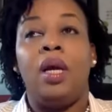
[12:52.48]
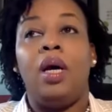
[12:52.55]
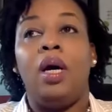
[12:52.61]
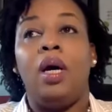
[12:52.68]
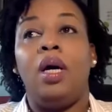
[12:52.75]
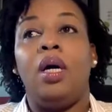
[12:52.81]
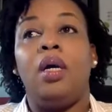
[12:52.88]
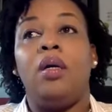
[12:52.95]

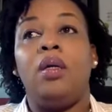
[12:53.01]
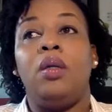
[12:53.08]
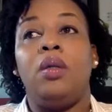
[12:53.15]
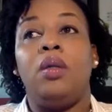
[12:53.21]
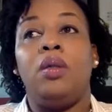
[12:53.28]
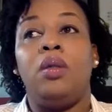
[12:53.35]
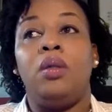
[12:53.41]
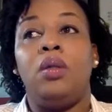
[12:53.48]

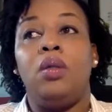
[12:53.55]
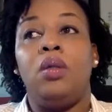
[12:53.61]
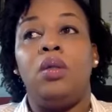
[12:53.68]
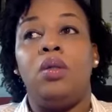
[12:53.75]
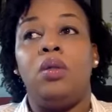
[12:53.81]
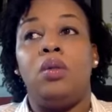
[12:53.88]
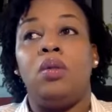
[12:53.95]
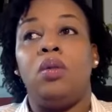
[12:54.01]
or
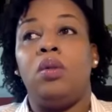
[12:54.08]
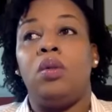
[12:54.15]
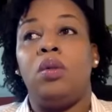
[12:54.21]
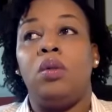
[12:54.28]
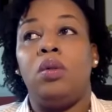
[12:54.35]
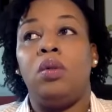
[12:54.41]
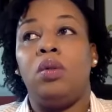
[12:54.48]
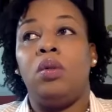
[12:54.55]
you
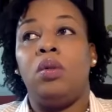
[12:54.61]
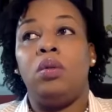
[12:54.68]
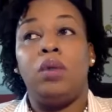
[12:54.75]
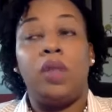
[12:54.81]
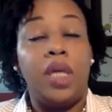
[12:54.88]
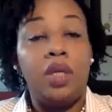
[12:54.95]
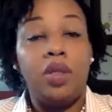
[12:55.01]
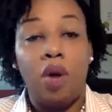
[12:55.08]
to
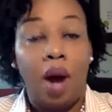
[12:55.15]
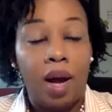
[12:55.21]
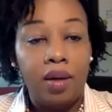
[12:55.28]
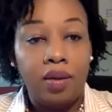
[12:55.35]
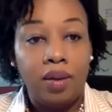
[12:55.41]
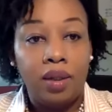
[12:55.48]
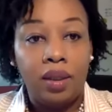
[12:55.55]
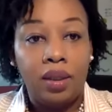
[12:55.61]
change your
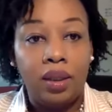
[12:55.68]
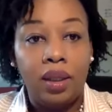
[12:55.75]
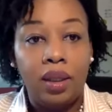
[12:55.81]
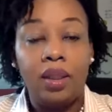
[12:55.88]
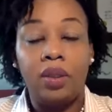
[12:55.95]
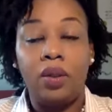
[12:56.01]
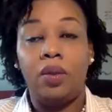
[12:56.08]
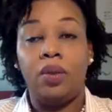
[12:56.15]
address.
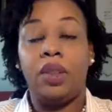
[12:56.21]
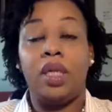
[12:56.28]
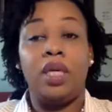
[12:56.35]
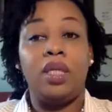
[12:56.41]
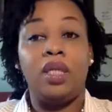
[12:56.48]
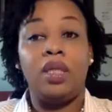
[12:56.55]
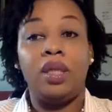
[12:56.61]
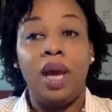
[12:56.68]
So
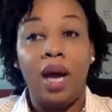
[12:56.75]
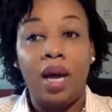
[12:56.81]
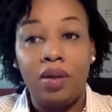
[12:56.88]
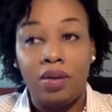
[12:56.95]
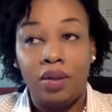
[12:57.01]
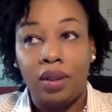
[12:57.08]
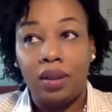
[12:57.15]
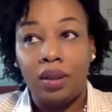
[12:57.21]
changing the
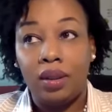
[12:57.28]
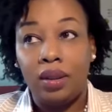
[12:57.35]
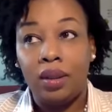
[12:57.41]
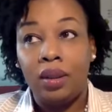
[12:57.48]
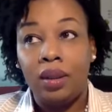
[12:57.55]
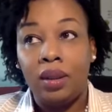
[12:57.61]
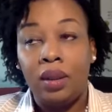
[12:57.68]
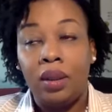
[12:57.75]
address,
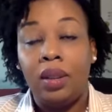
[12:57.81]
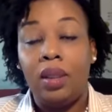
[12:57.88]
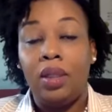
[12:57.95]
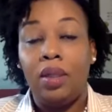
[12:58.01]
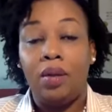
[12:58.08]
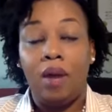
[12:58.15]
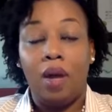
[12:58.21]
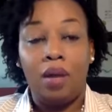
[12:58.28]

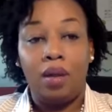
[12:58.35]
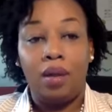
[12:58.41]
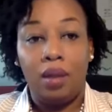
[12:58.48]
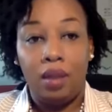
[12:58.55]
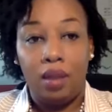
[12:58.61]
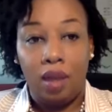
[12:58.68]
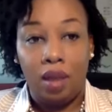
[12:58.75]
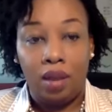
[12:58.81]
you know,
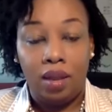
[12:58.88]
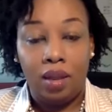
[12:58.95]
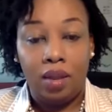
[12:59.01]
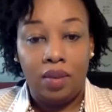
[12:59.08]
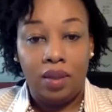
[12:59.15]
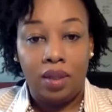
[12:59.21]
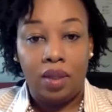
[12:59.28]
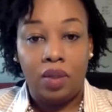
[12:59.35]
I think there
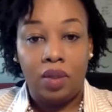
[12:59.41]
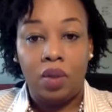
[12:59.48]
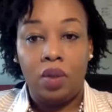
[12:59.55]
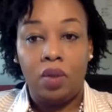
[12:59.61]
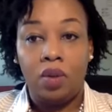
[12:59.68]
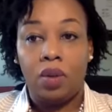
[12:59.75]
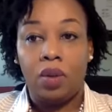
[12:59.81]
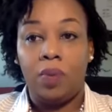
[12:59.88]
was an attorney who
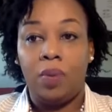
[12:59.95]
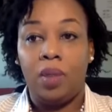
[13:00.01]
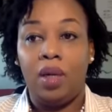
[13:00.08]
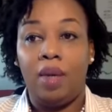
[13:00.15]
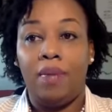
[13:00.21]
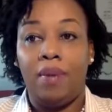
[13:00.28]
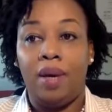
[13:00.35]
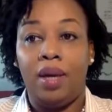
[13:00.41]
was speaking
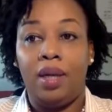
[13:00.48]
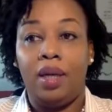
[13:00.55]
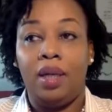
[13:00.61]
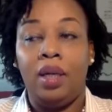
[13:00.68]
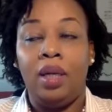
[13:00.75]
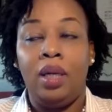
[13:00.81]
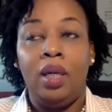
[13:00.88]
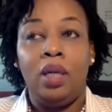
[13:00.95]
about it.
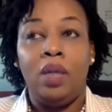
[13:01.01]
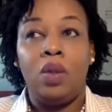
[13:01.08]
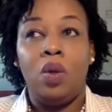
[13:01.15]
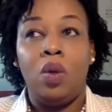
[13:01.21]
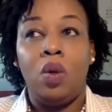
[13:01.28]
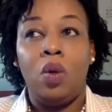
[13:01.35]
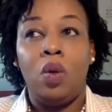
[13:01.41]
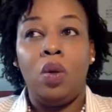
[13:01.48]

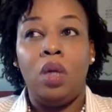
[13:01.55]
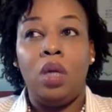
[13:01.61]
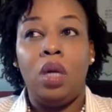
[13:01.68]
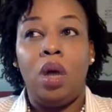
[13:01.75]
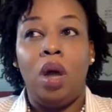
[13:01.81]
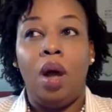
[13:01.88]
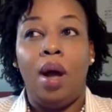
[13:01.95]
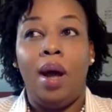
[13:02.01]
So
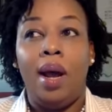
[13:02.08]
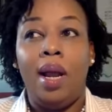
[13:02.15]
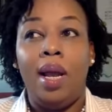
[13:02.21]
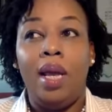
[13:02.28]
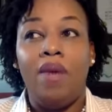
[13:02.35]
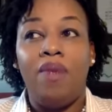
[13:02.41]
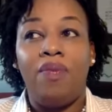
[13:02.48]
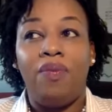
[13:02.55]

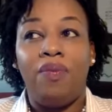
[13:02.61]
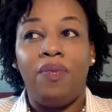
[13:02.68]
if